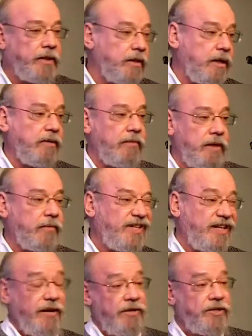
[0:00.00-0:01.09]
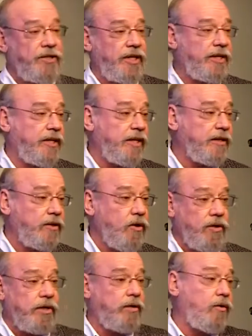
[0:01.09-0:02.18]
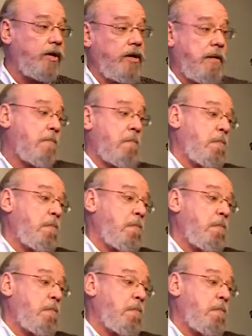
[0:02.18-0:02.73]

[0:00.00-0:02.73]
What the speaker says: the car run with kerosene and coconut oil.